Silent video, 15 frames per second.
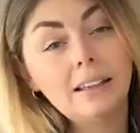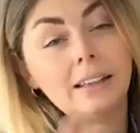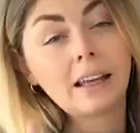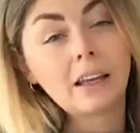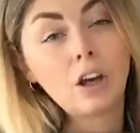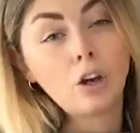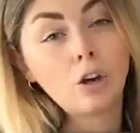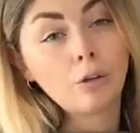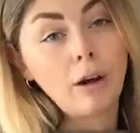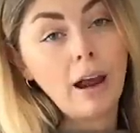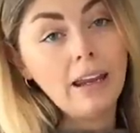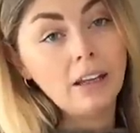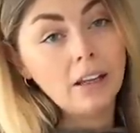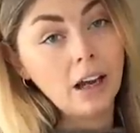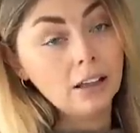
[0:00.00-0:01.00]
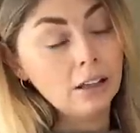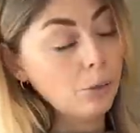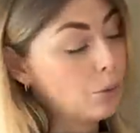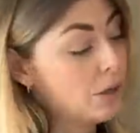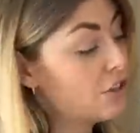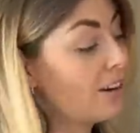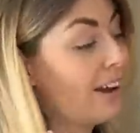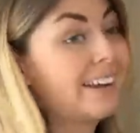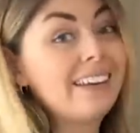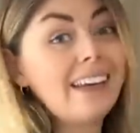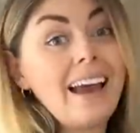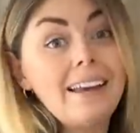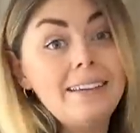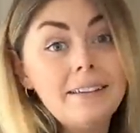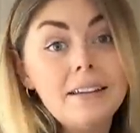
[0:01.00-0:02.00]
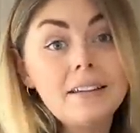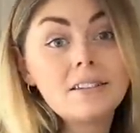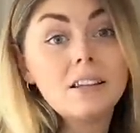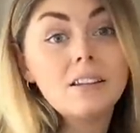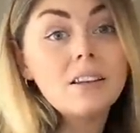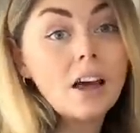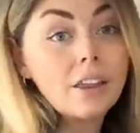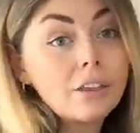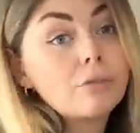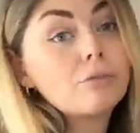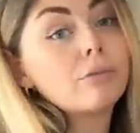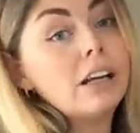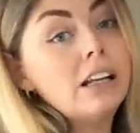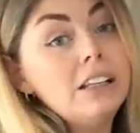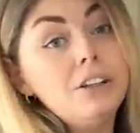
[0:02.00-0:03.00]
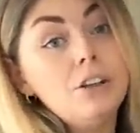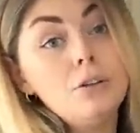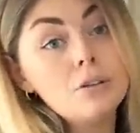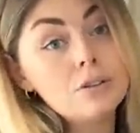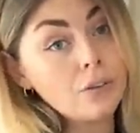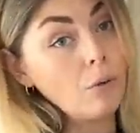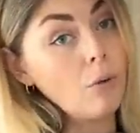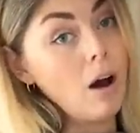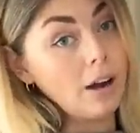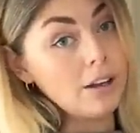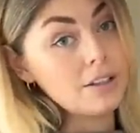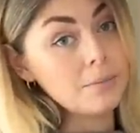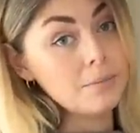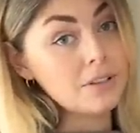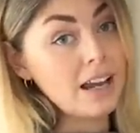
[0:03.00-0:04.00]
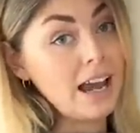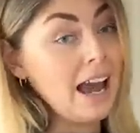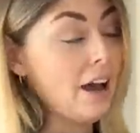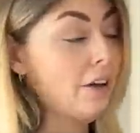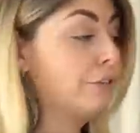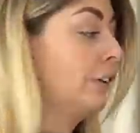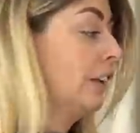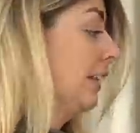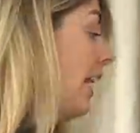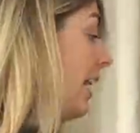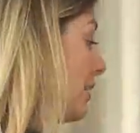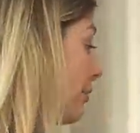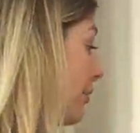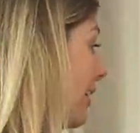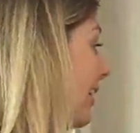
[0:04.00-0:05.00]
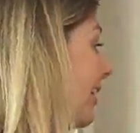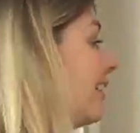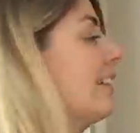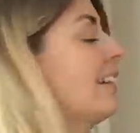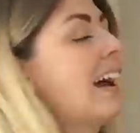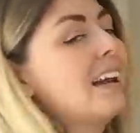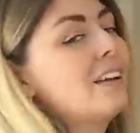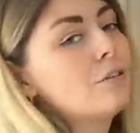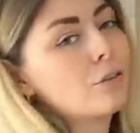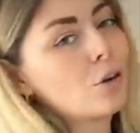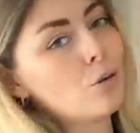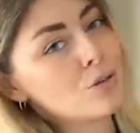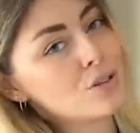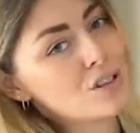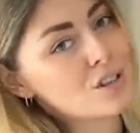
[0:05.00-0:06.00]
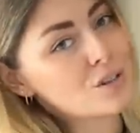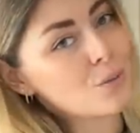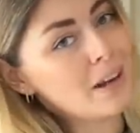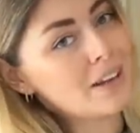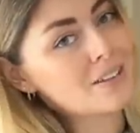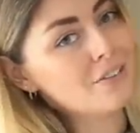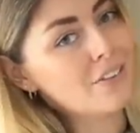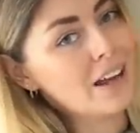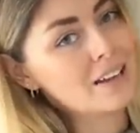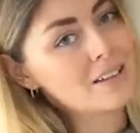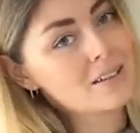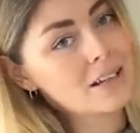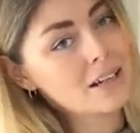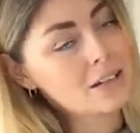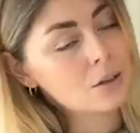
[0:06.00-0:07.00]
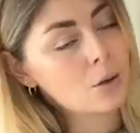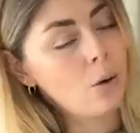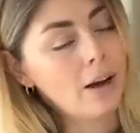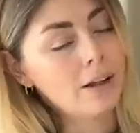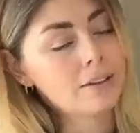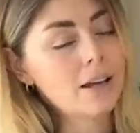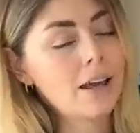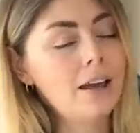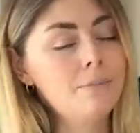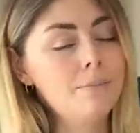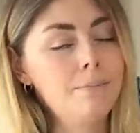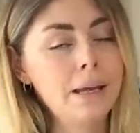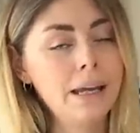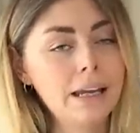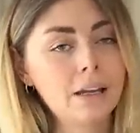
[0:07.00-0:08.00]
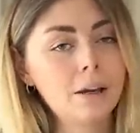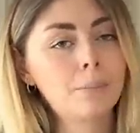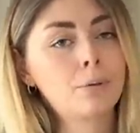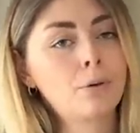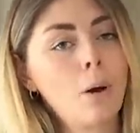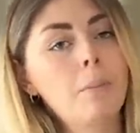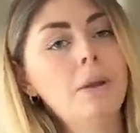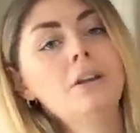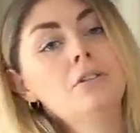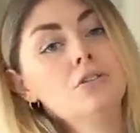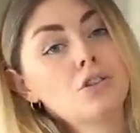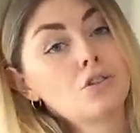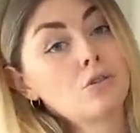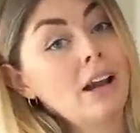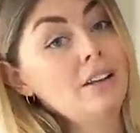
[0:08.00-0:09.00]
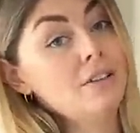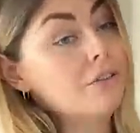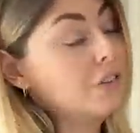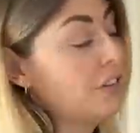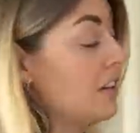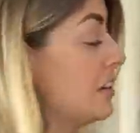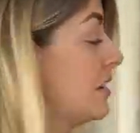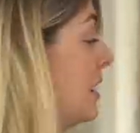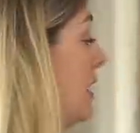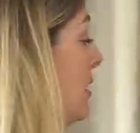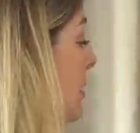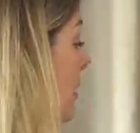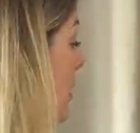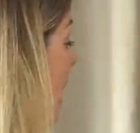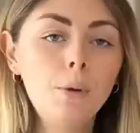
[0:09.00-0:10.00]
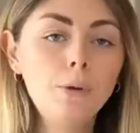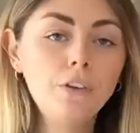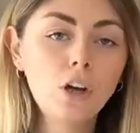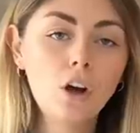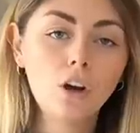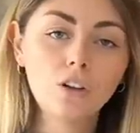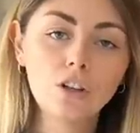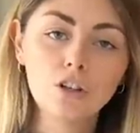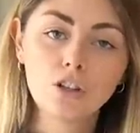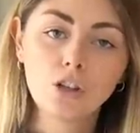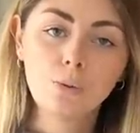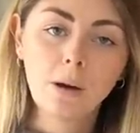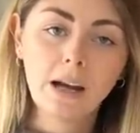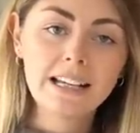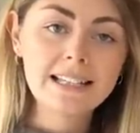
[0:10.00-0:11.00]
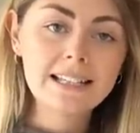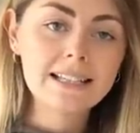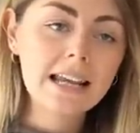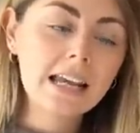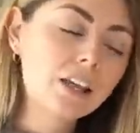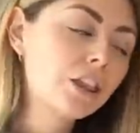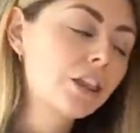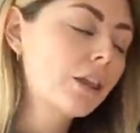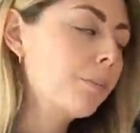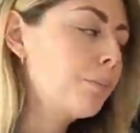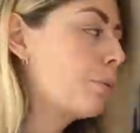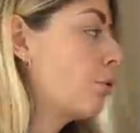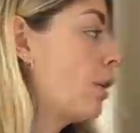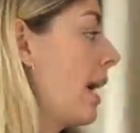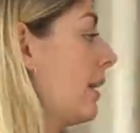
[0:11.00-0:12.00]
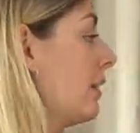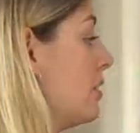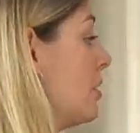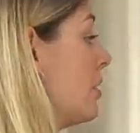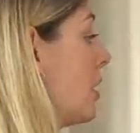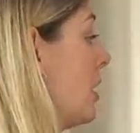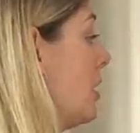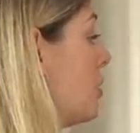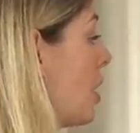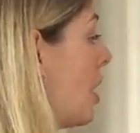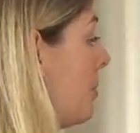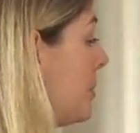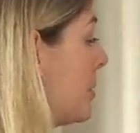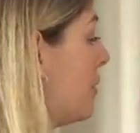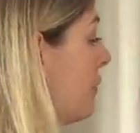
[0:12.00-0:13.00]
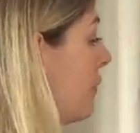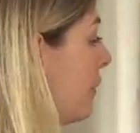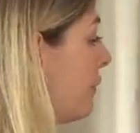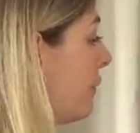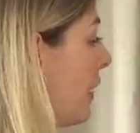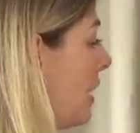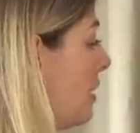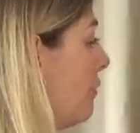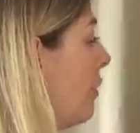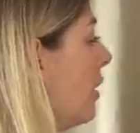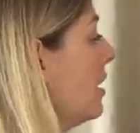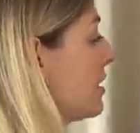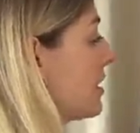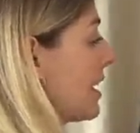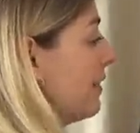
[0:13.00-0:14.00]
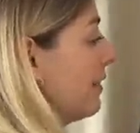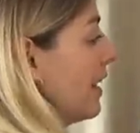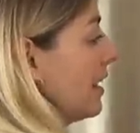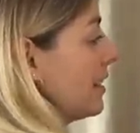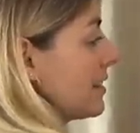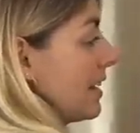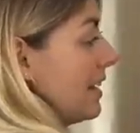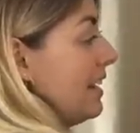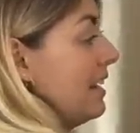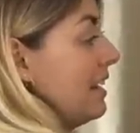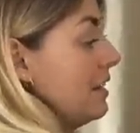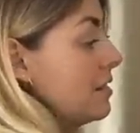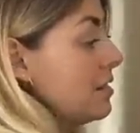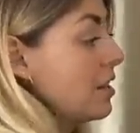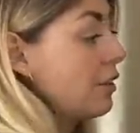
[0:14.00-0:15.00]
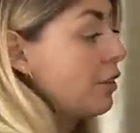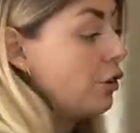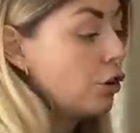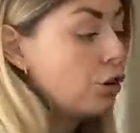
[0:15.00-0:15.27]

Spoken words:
in like a grey colour, which again is another really useful item to have for layering. And of course, the sweater vest is quite a big, prominent trend for this season. Moving on to my sixth brand in terms of favourites, and that is The